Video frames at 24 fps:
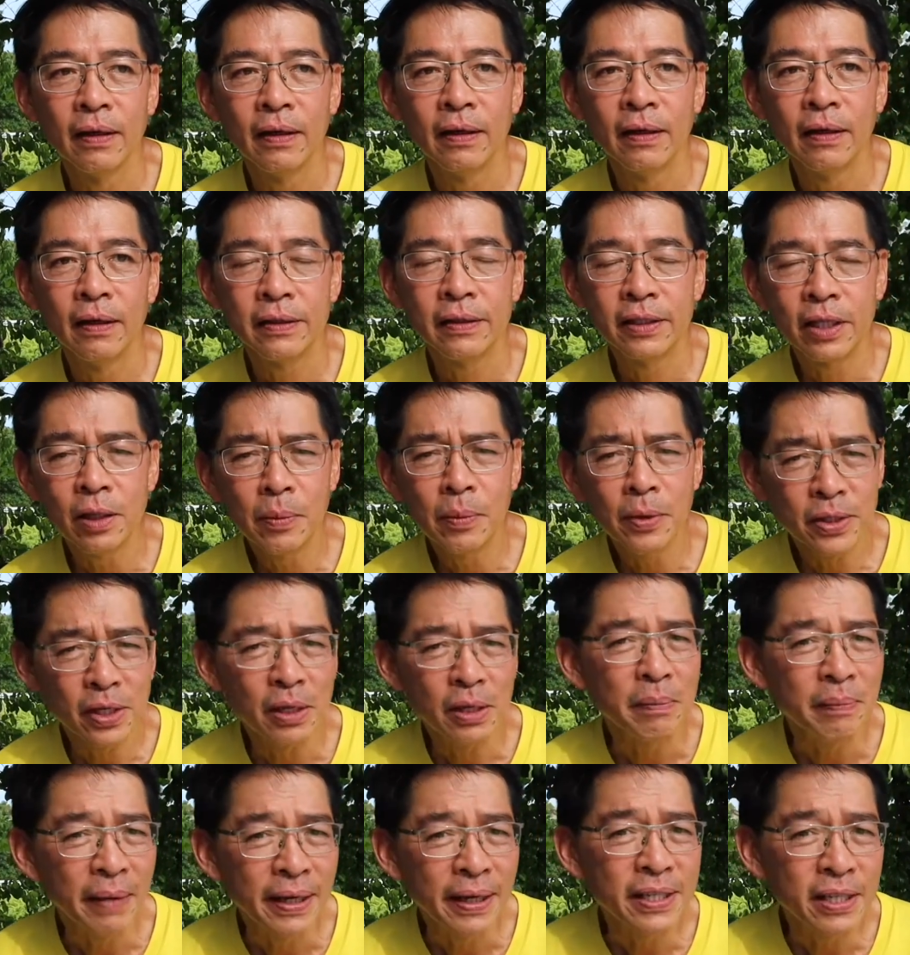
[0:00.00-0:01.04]
Singapore is an
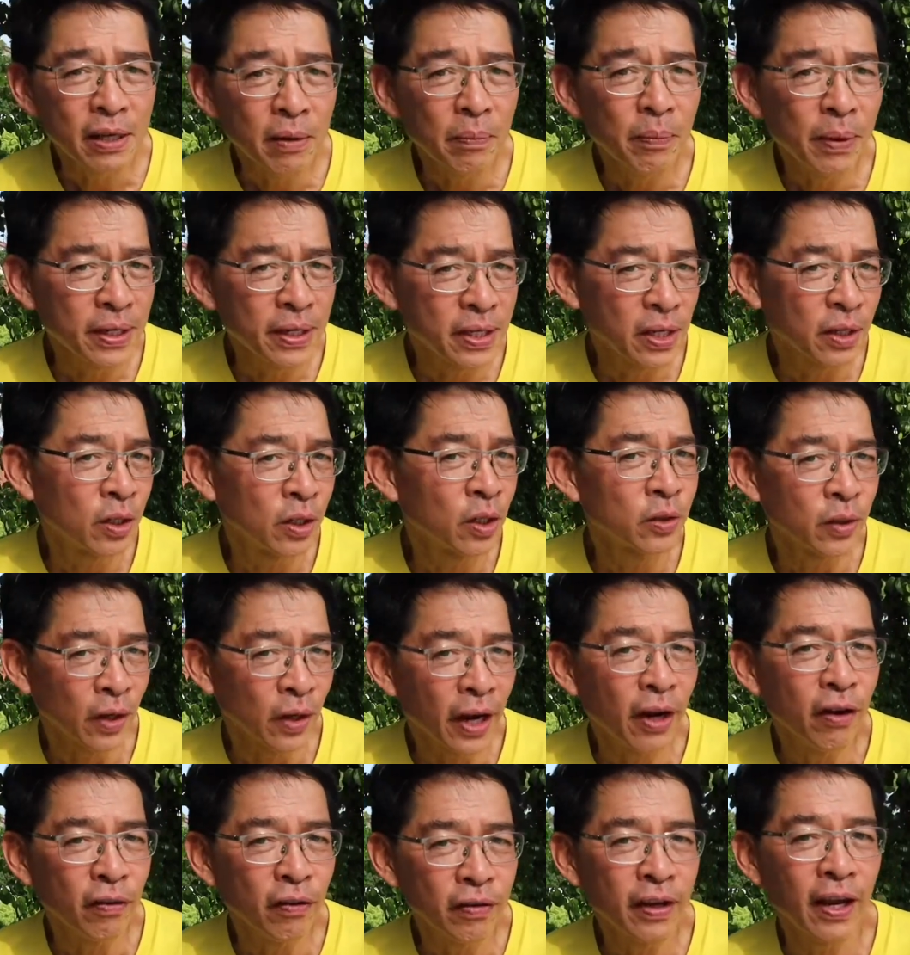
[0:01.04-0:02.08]
amazing place in terms of
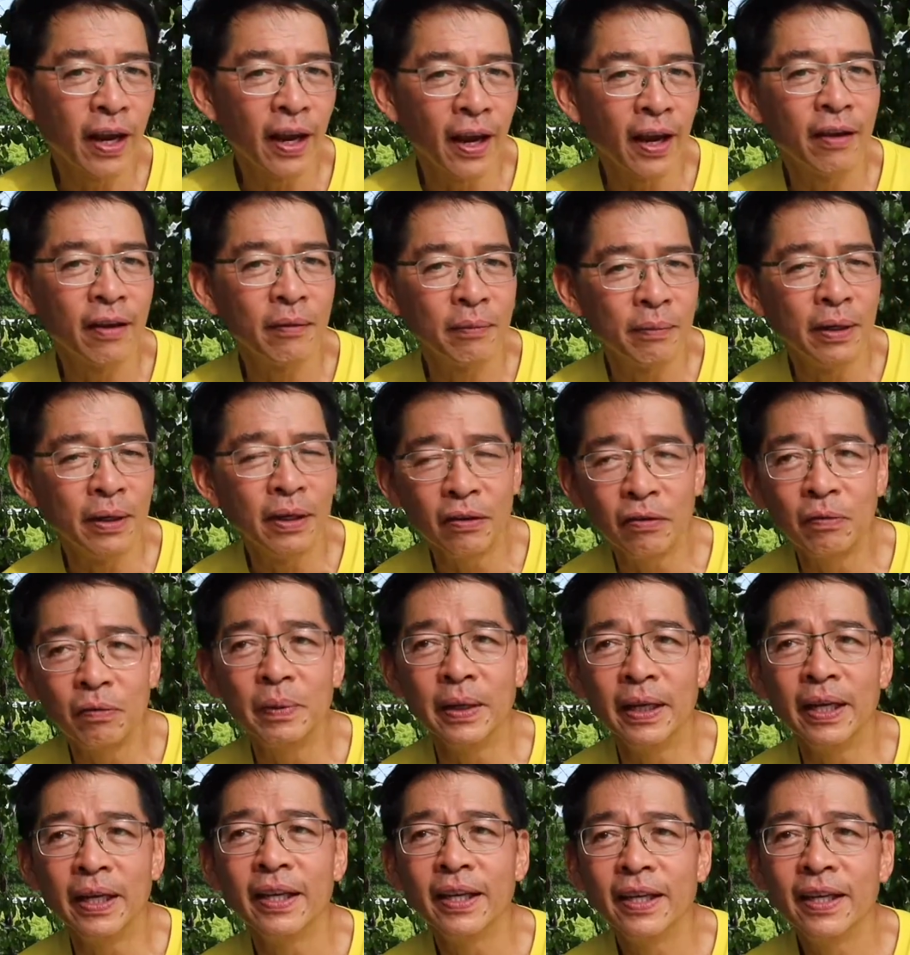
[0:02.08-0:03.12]
healthcare, believe me.
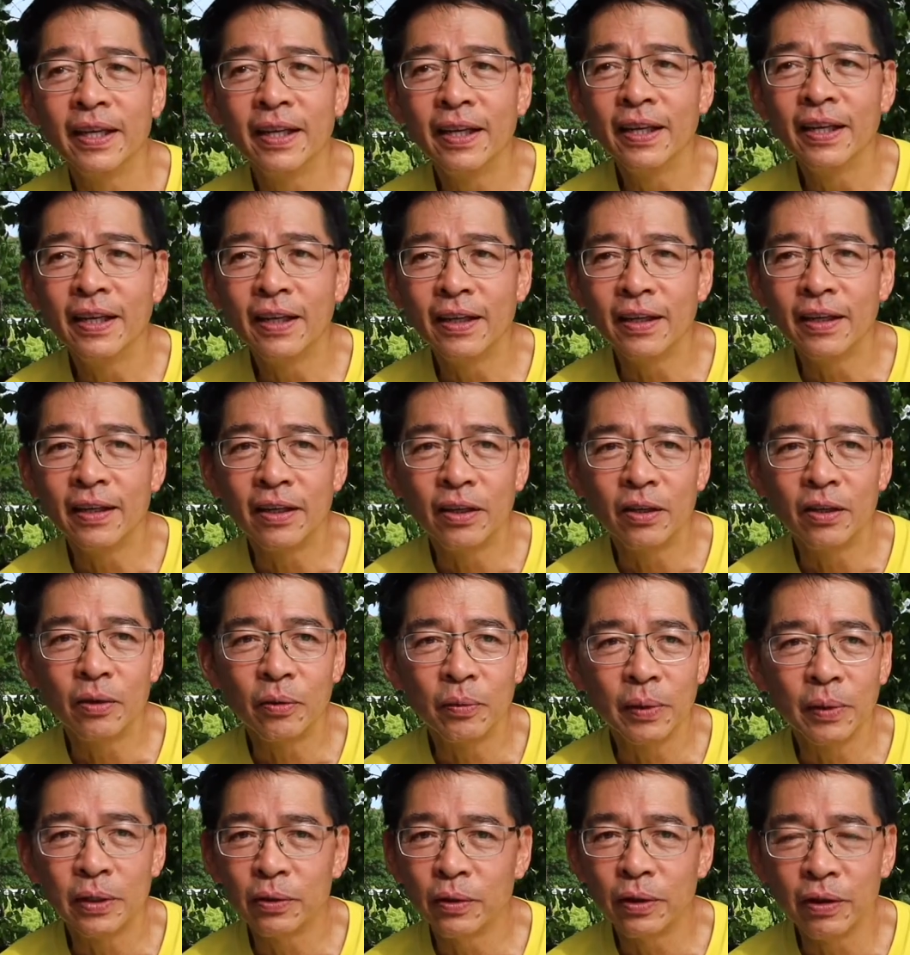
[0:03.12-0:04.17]
We're
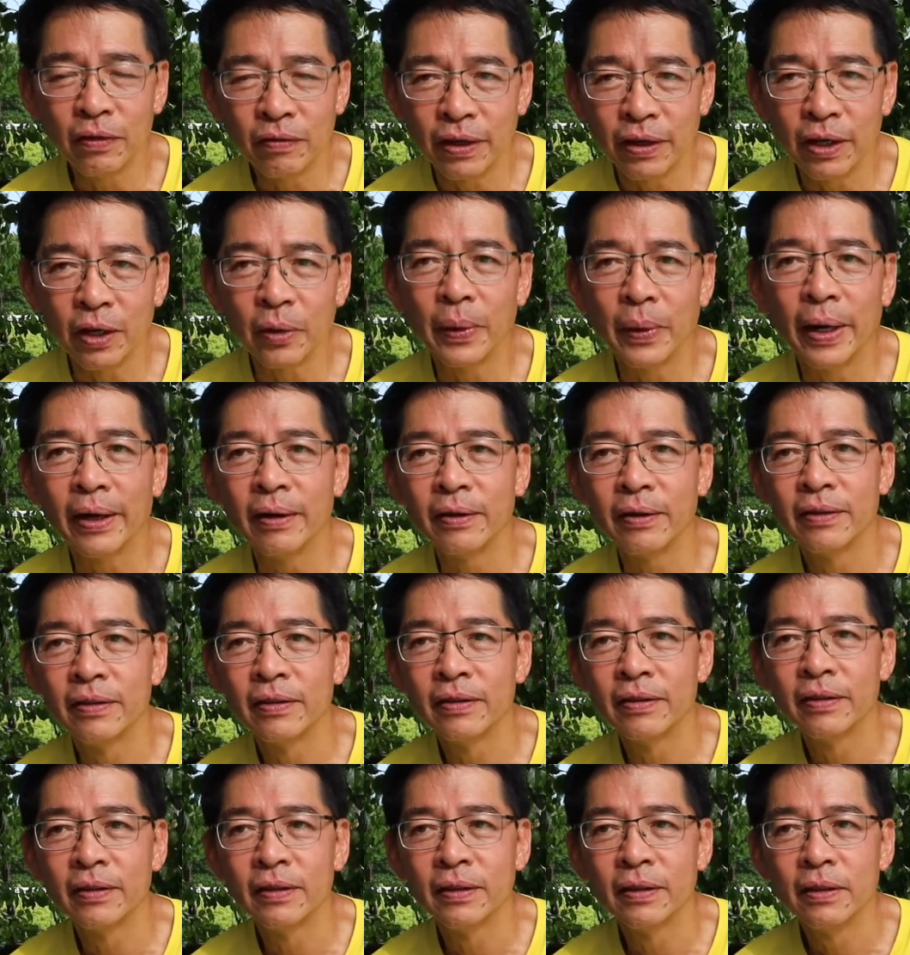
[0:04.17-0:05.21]
doing very well.
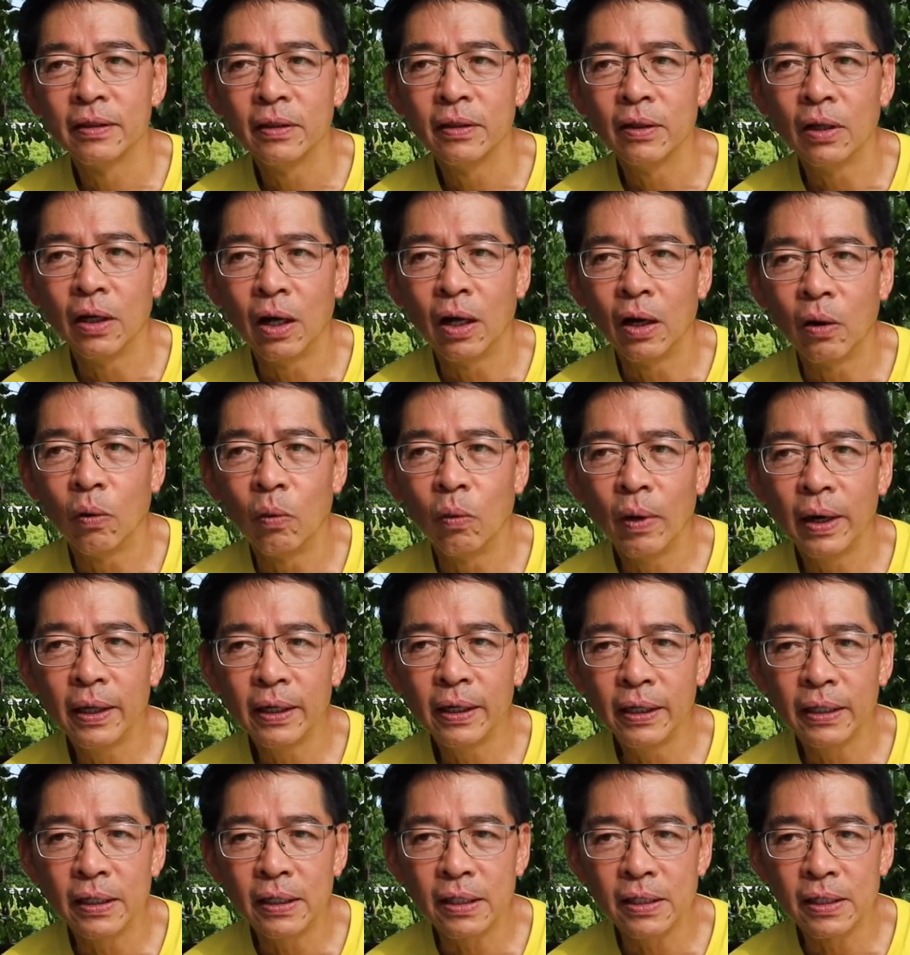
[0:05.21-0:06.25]
One
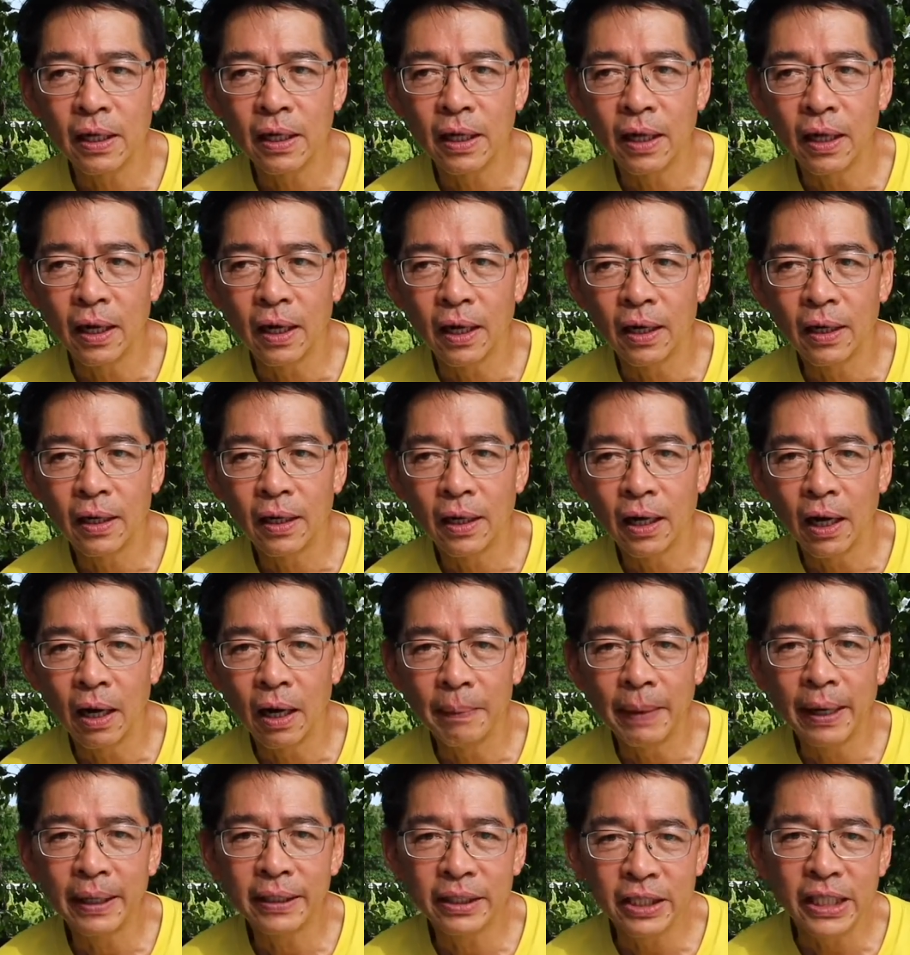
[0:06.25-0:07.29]
is
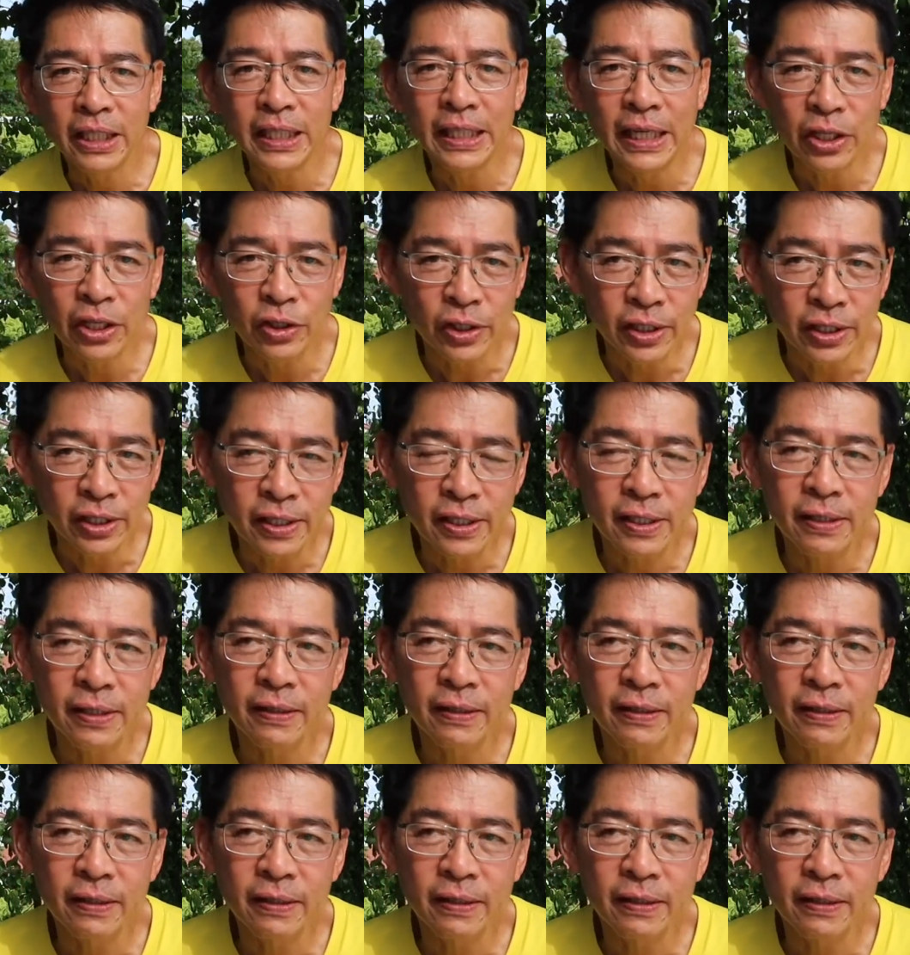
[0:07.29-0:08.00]
among teenagers.